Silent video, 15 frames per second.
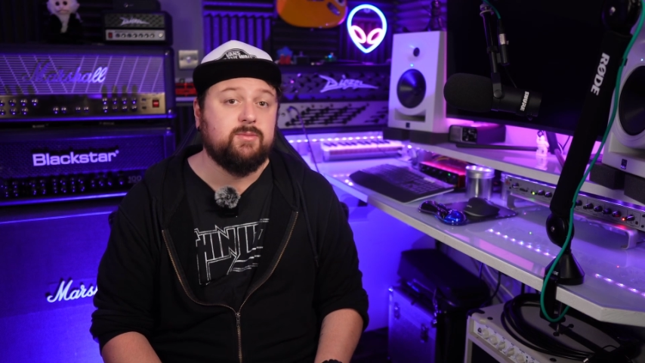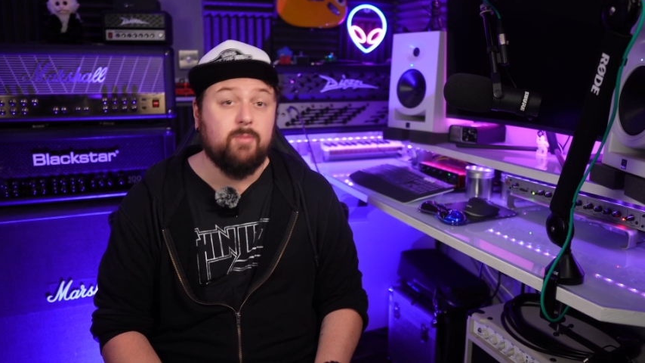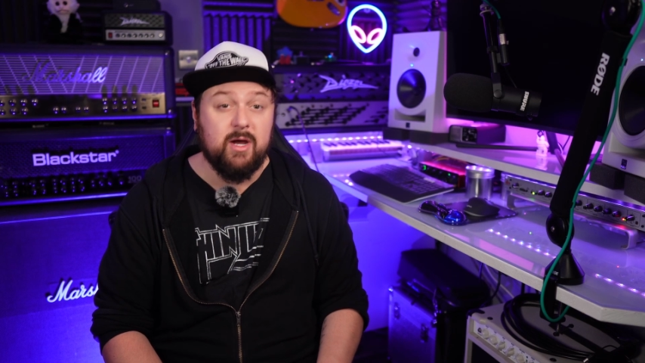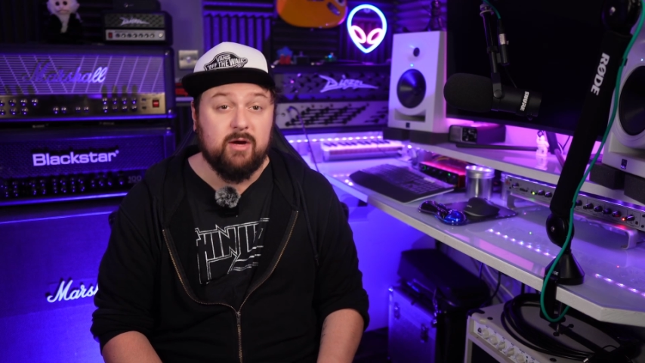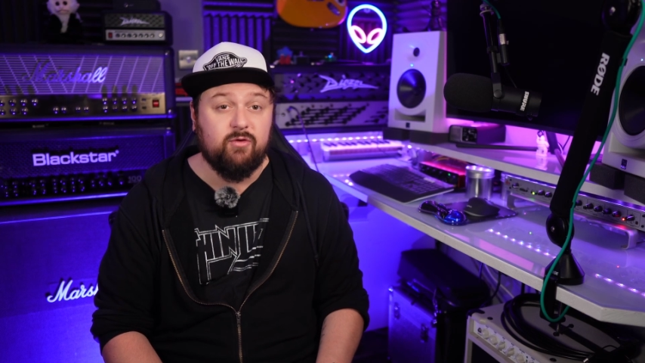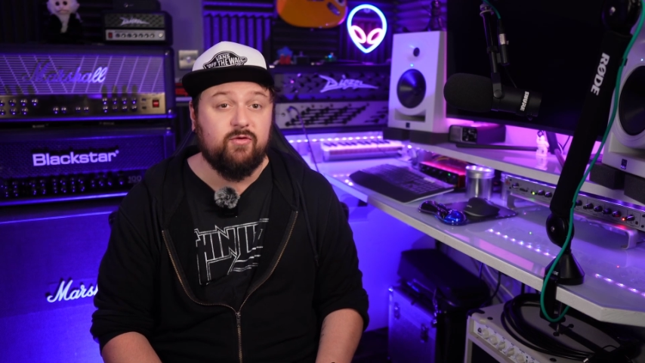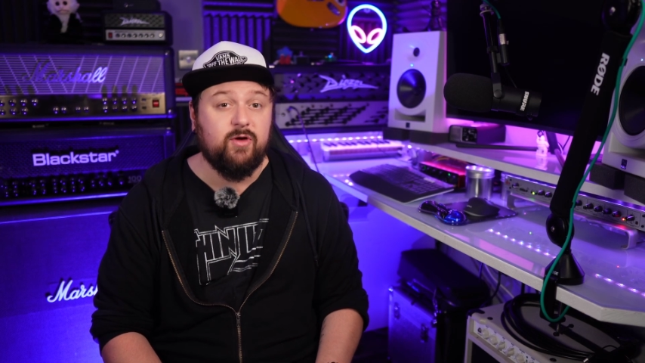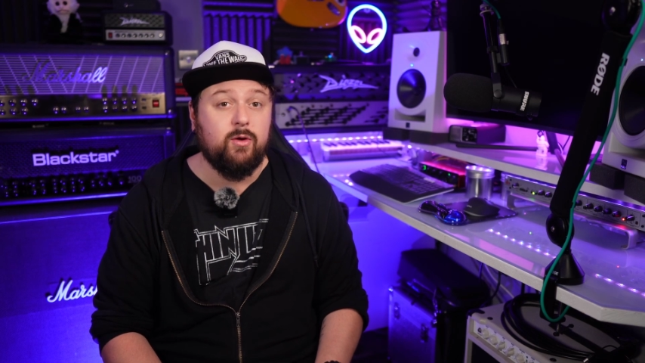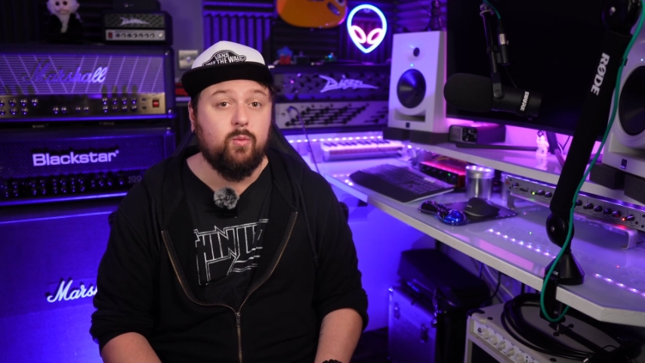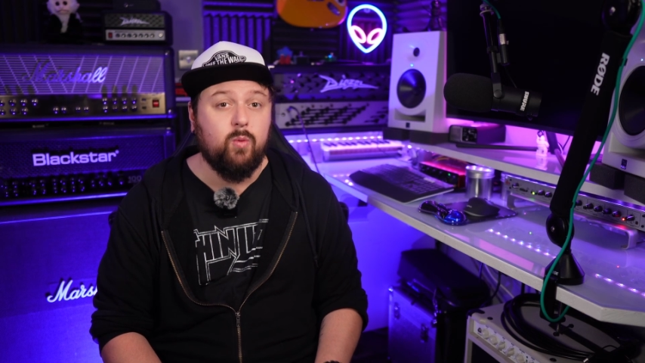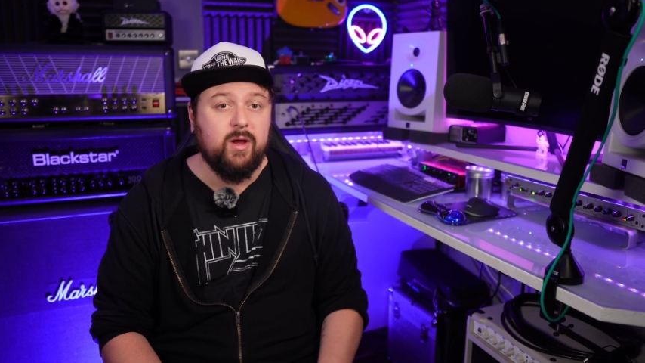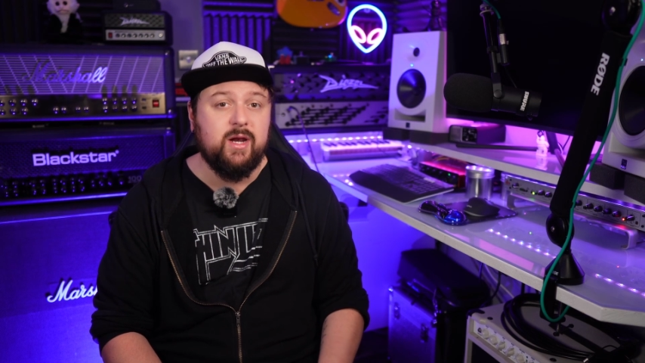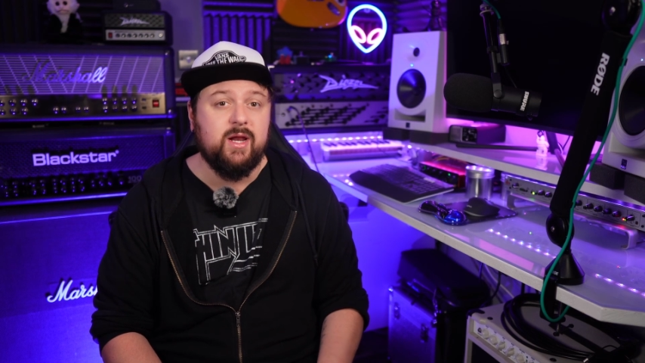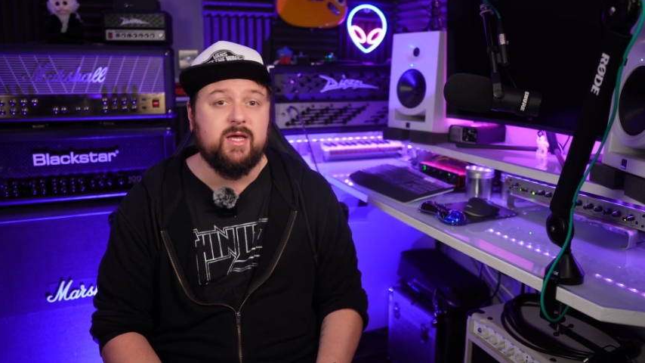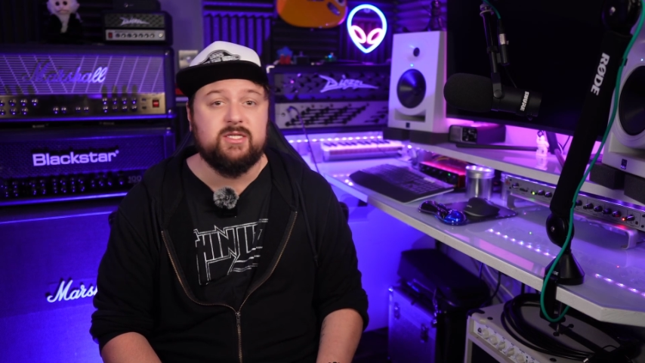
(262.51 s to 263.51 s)
microphone
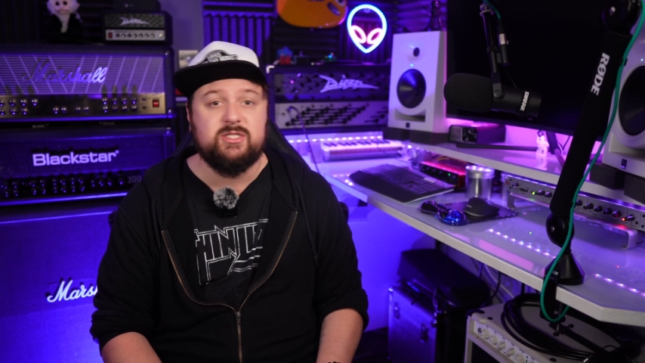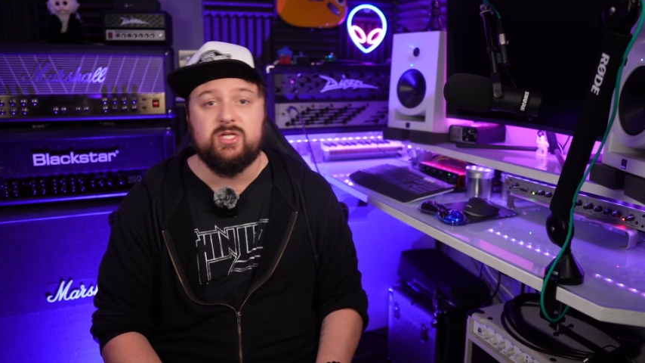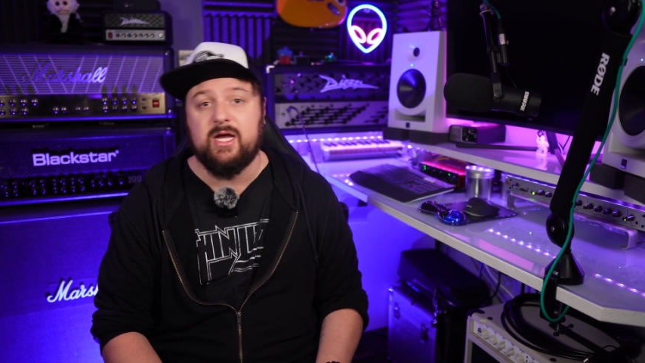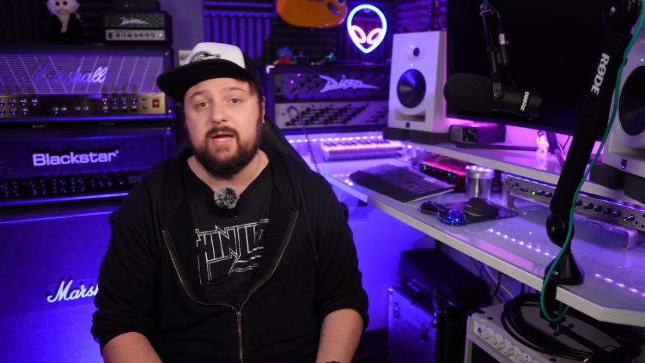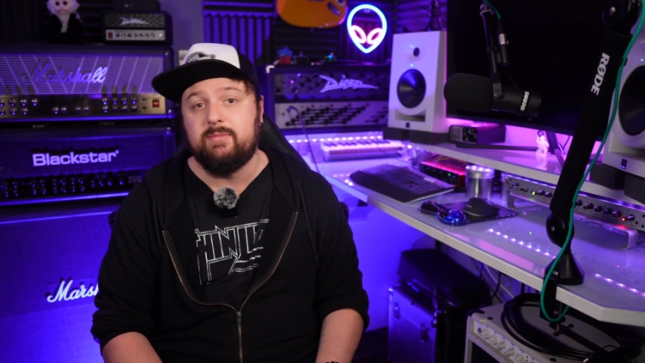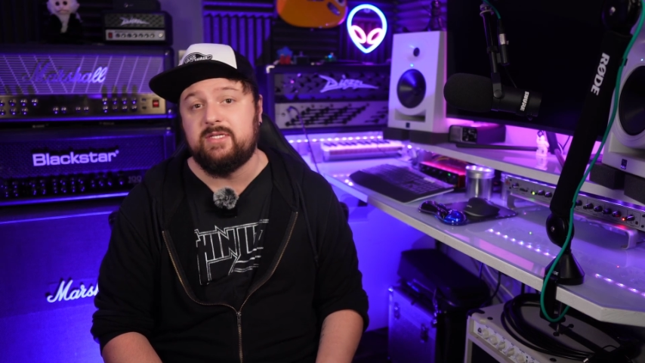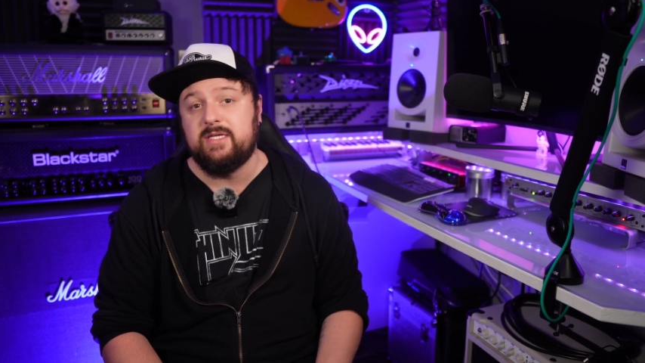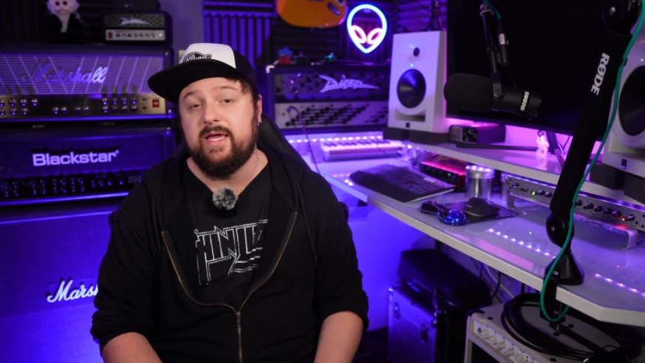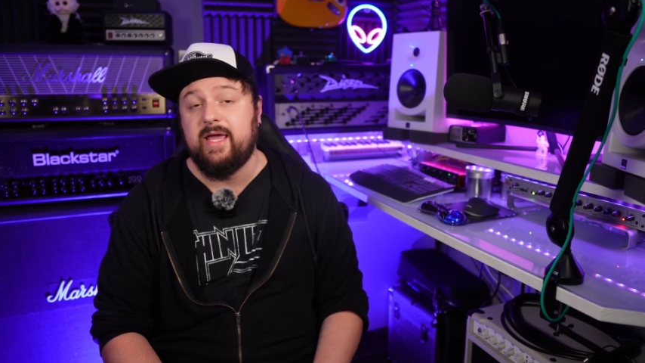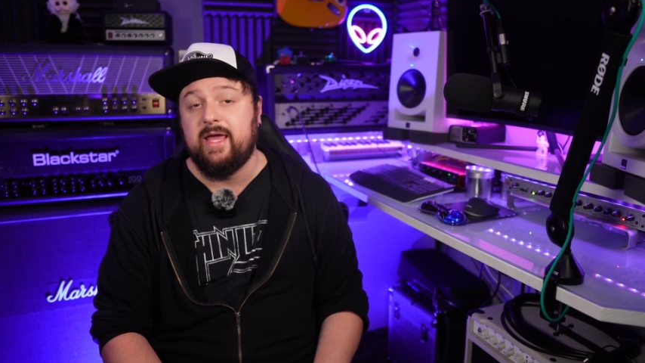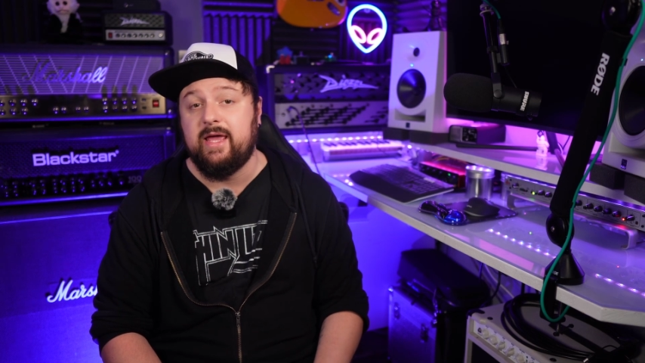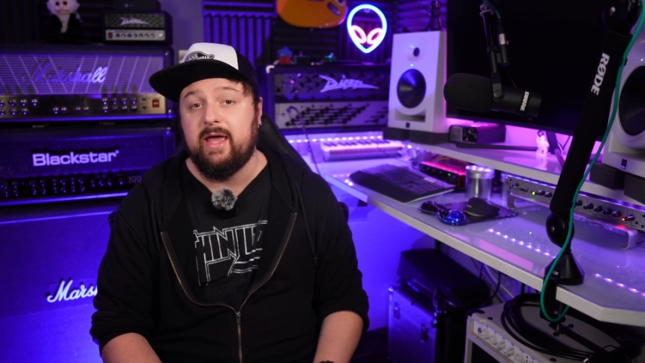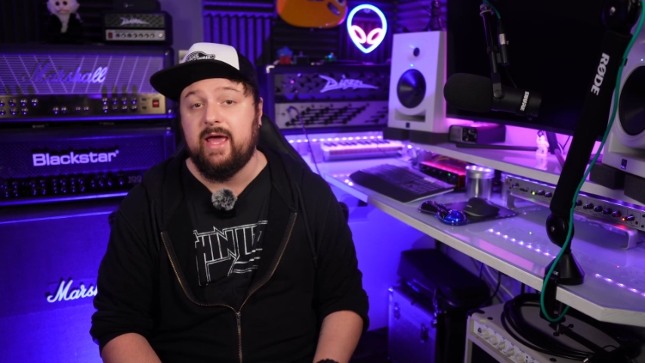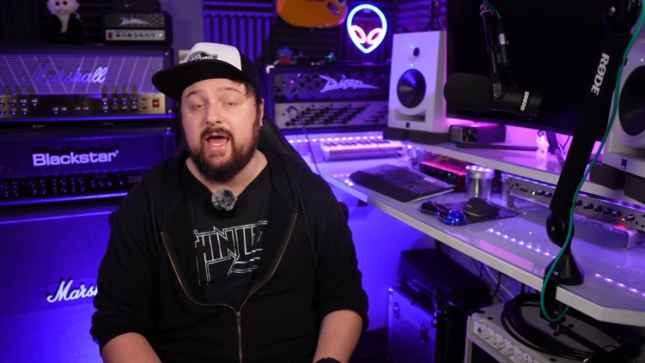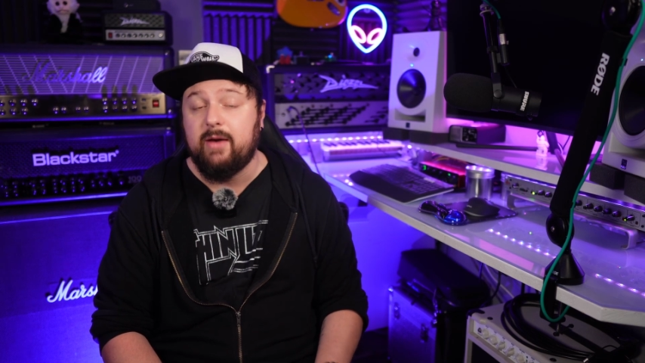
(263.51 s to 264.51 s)
one last time to
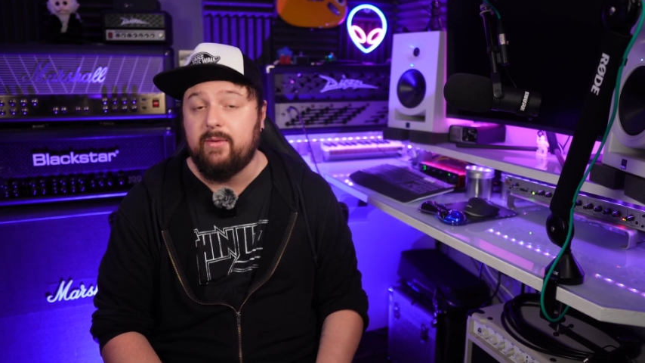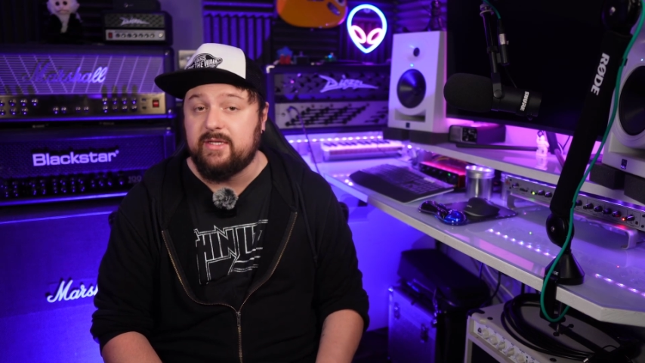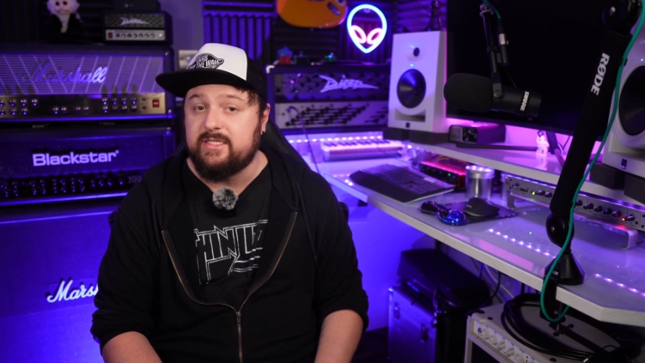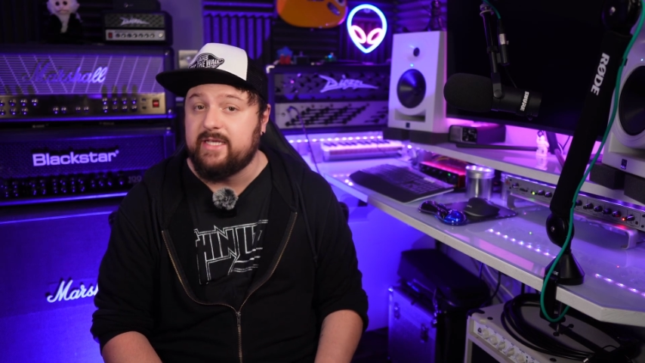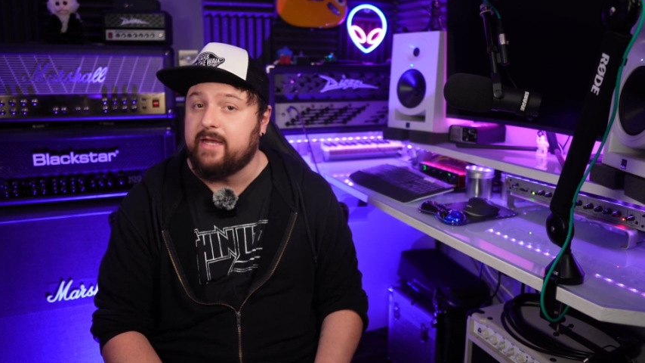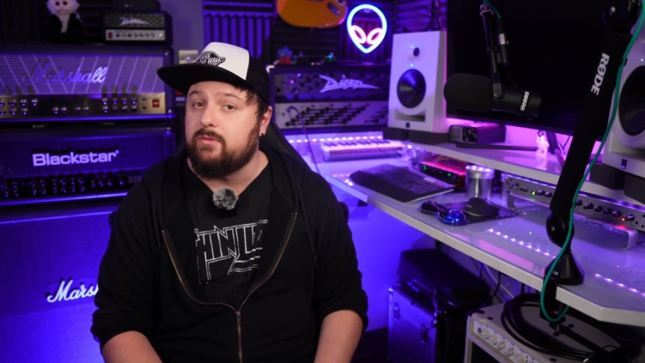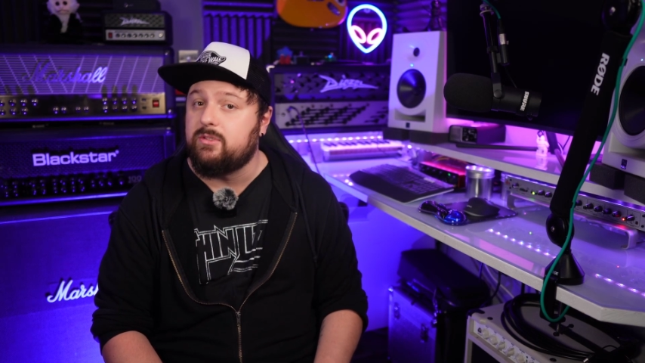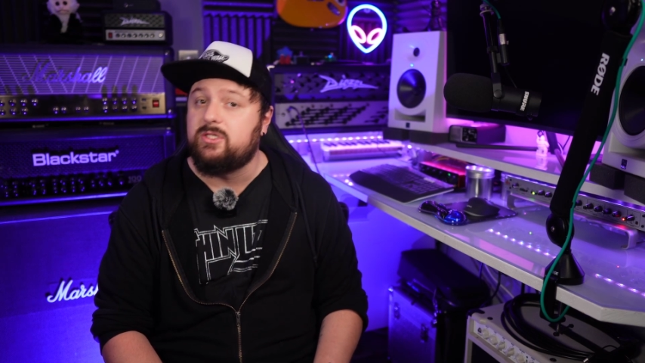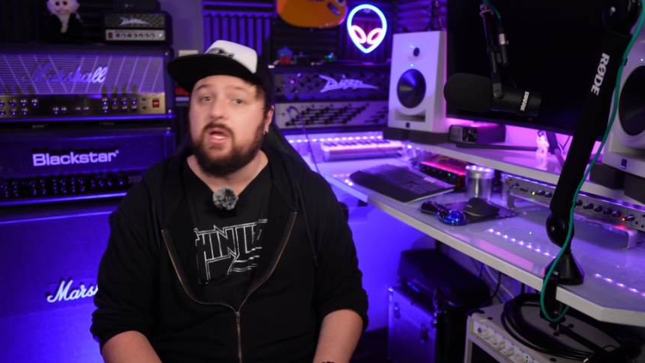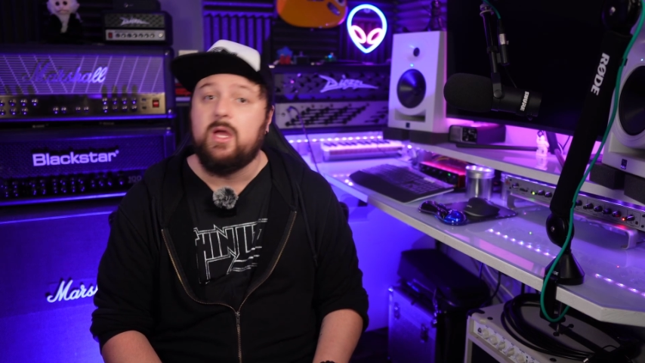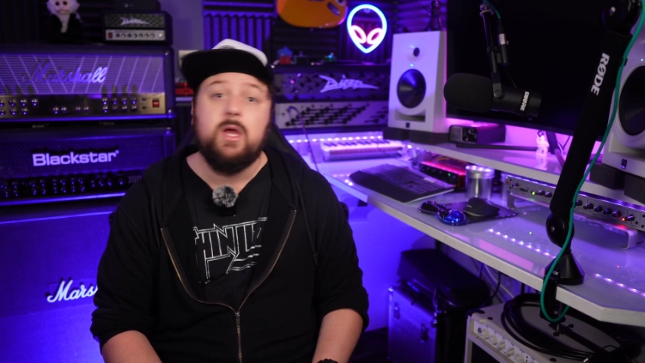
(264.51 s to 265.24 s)
hear how it sounds